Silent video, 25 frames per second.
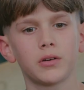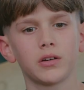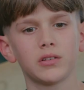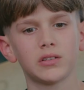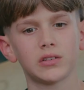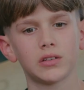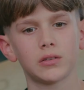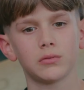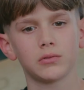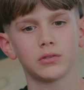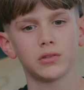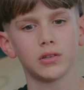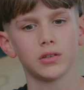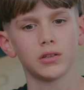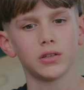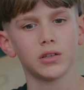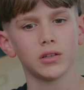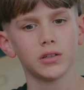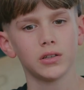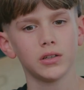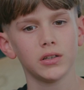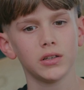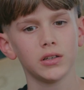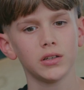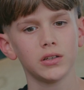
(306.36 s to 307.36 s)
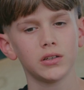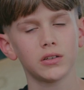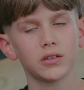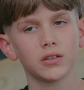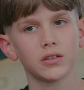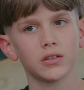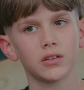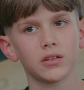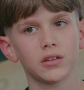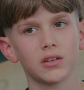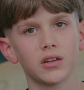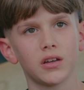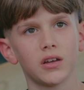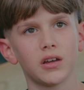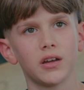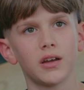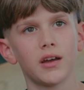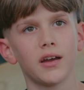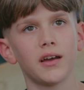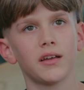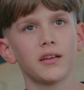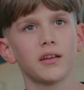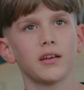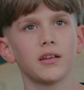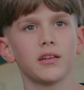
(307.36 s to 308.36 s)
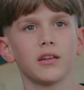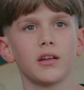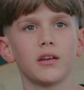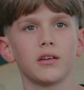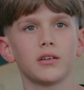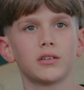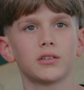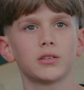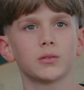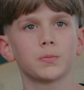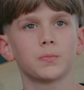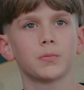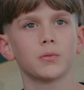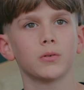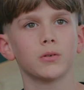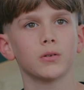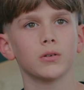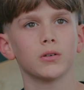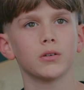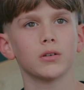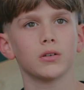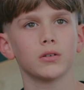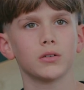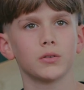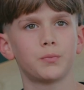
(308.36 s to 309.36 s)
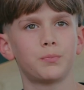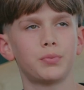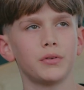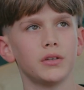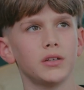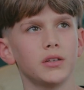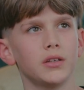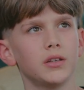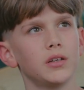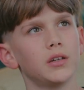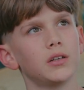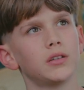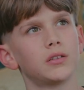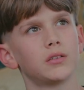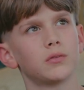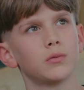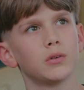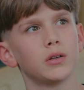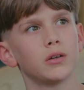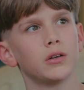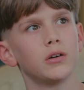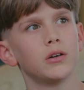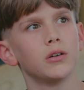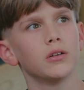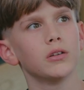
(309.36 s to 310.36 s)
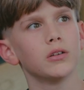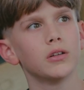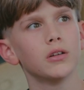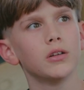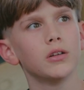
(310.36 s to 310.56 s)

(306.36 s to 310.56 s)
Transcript: because I'm good at it, and I like sport, PE as well.